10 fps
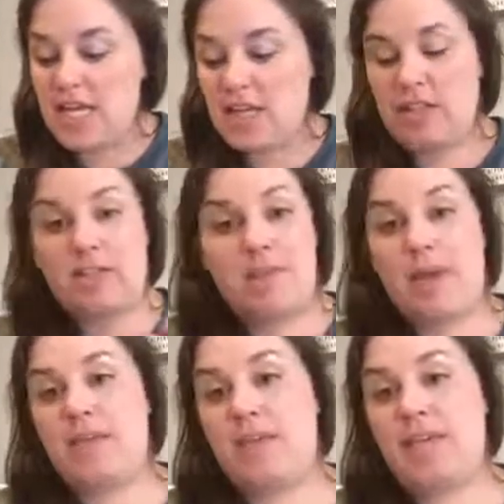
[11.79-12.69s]
Now, this
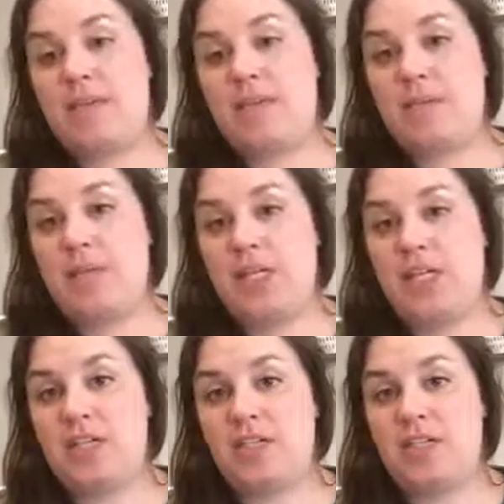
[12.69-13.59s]
might be
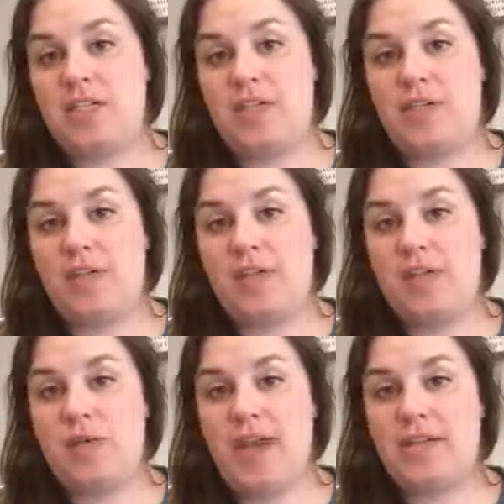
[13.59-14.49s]
familiar to some of
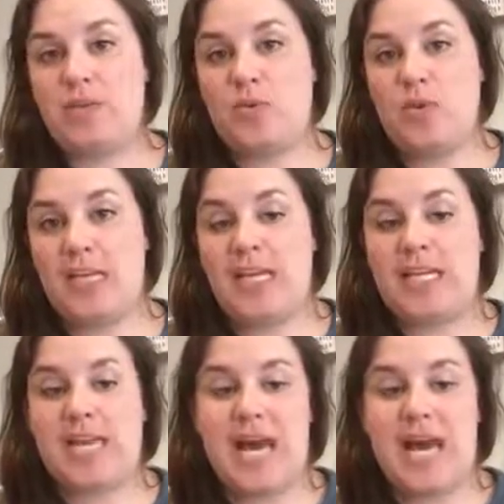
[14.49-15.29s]
you as a reading